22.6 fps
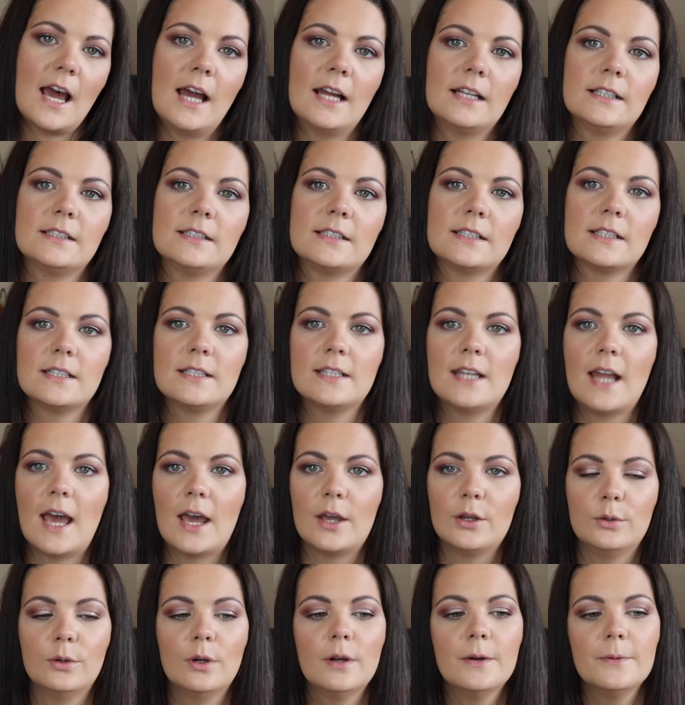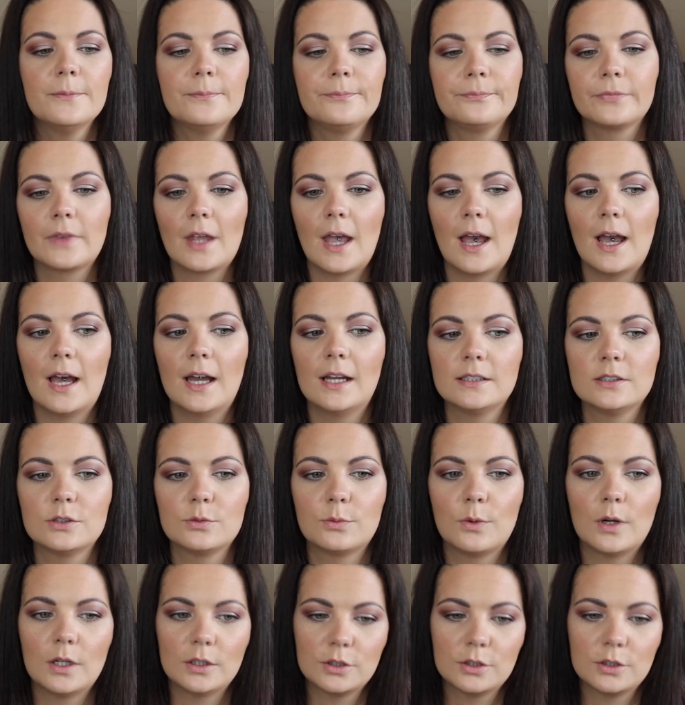and now. And what